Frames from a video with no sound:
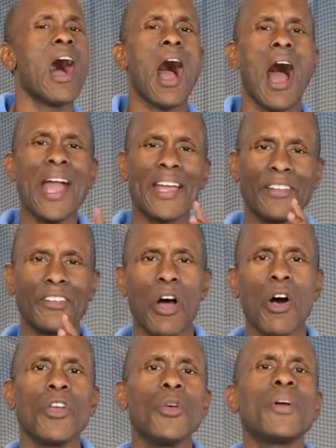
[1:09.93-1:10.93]
I can
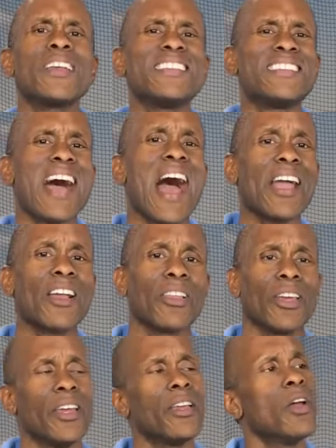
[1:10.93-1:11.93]
tell you
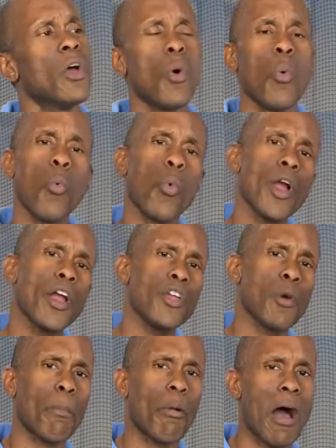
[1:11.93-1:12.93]
exactly where
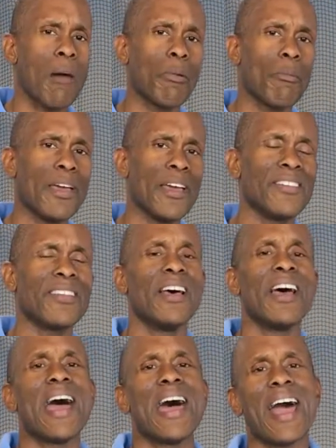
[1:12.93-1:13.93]
your problem is,
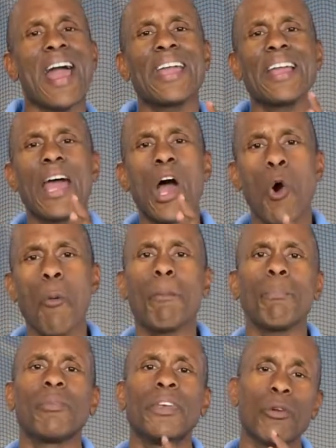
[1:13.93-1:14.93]
and I can
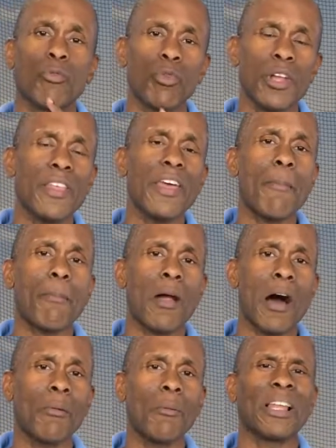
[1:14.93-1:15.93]
help get rid of that
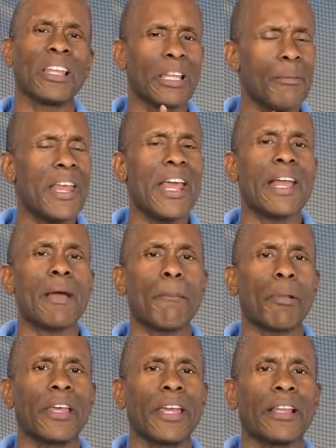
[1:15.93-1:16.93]
problem, eliminate it
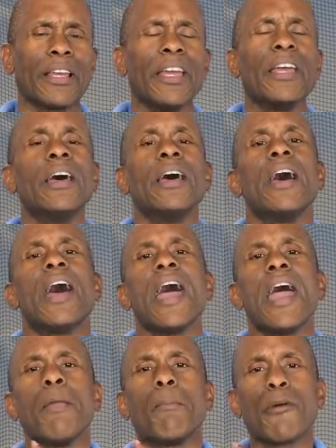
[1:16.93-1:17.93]
completely,
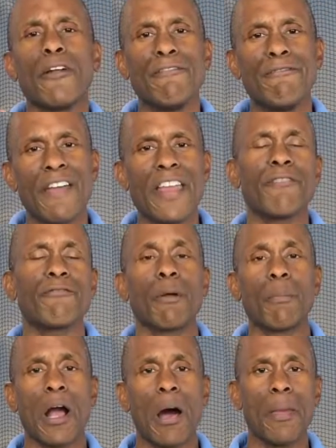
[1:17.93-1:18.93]
and prevent it
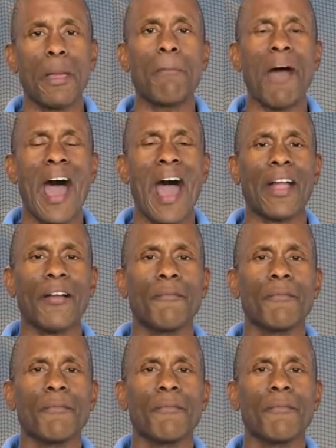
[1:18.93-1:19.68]
from coming back.